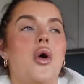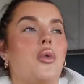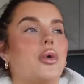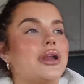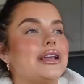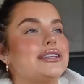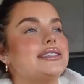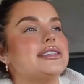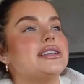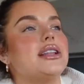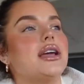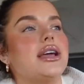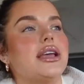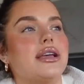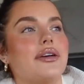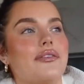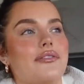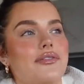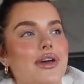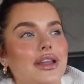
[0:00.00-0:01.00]
wanting to
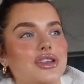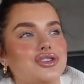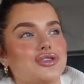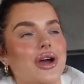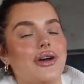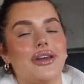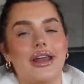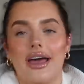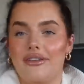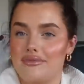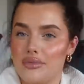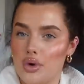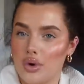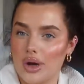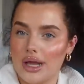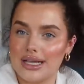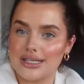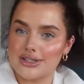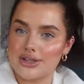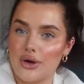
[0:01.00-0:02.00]
like venture out and have more
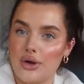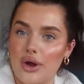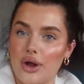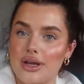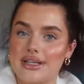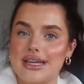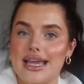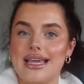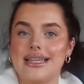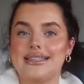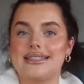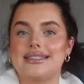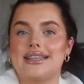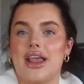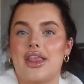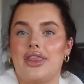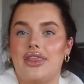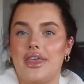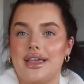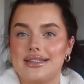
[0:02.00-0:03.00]
like solo dates
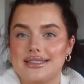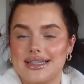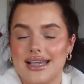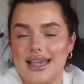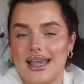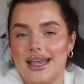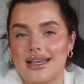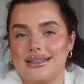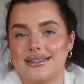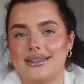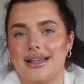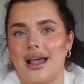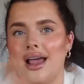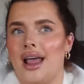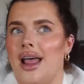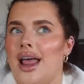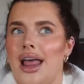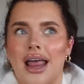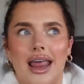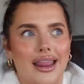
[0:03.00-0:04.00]
this is
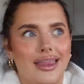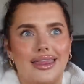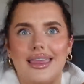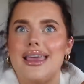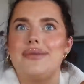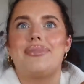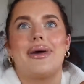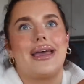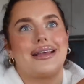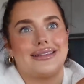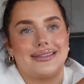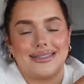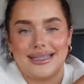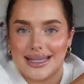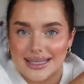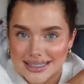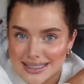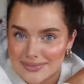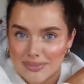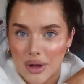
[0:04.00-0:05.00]
the best
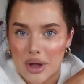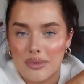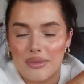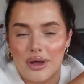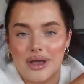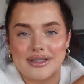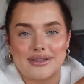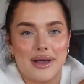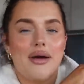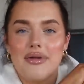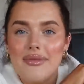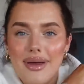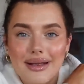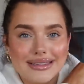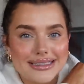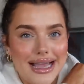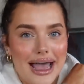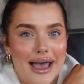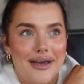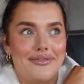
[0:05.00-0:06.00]
inspo because i'm about
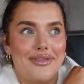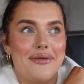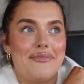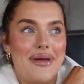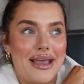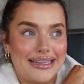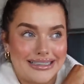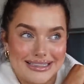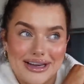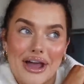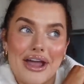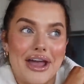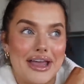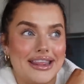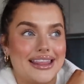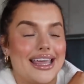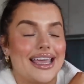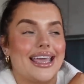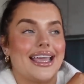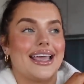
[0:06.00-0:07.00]
to have the best night i
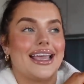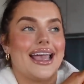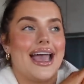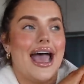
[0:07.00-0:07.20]
think